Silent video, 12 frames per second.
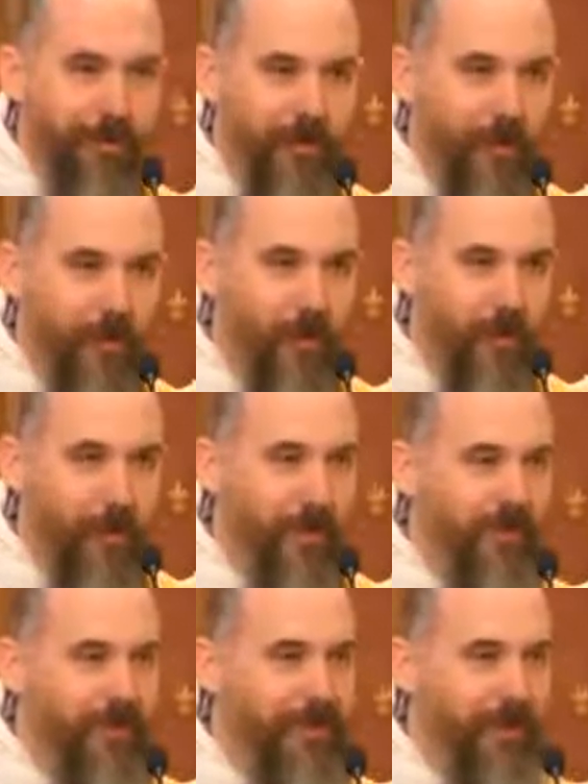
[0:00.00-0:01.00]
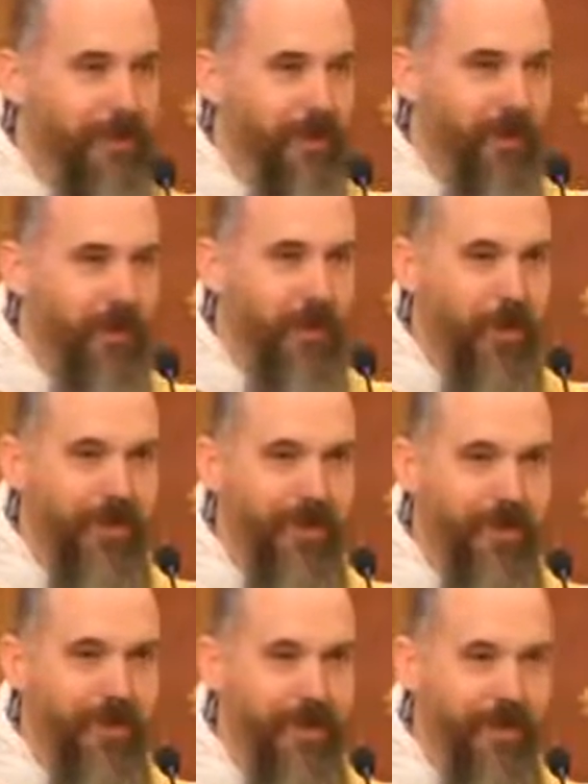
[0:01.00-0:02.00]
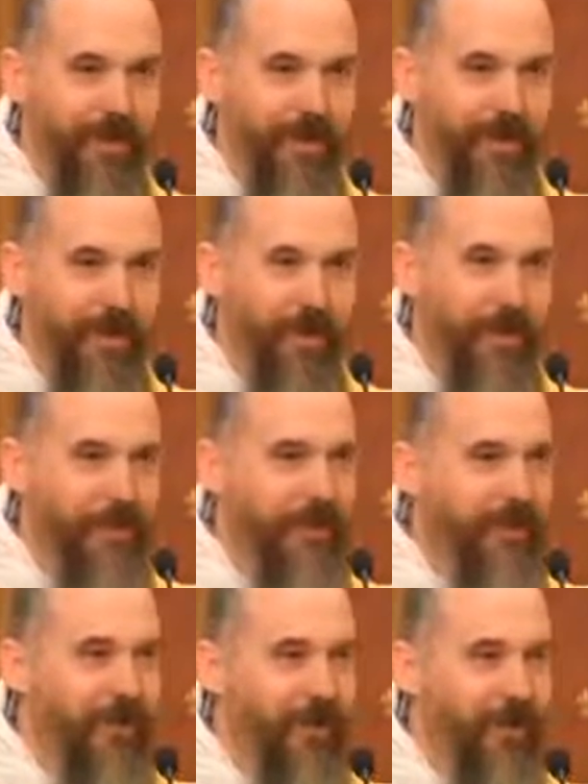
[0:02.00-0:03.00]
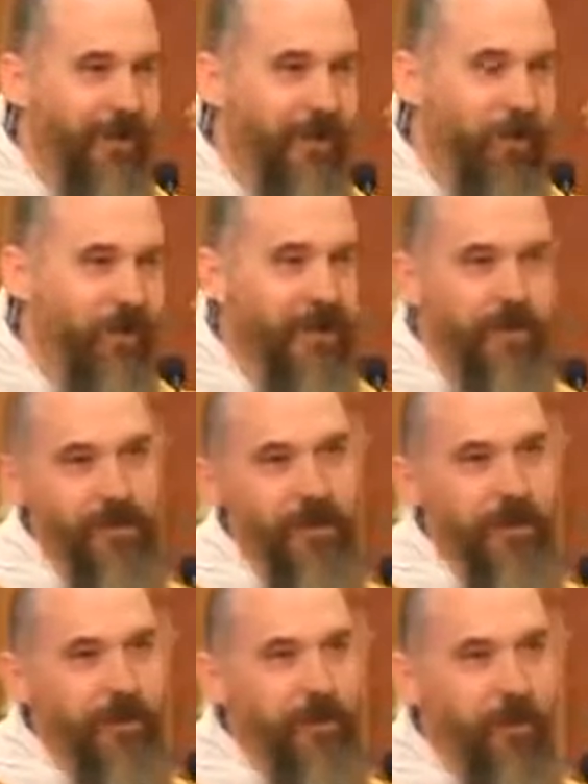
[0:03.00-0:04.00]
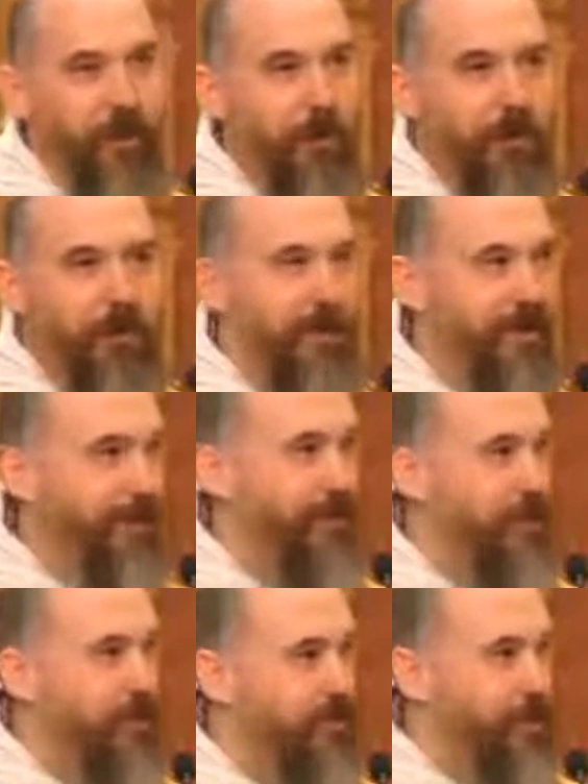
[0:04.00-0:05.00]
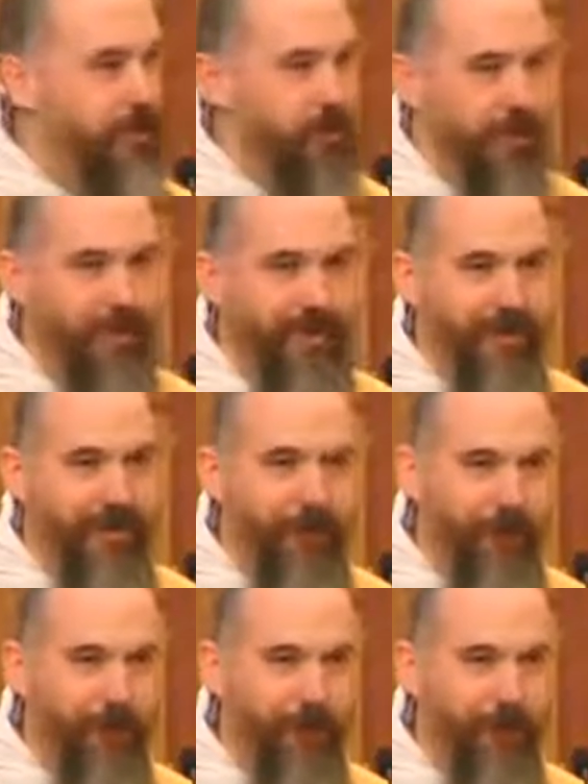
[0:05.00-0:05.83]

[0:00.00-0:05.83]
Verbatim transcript: you know, four days into celebrating Easter, and all this is actually already on just Easter Sunday.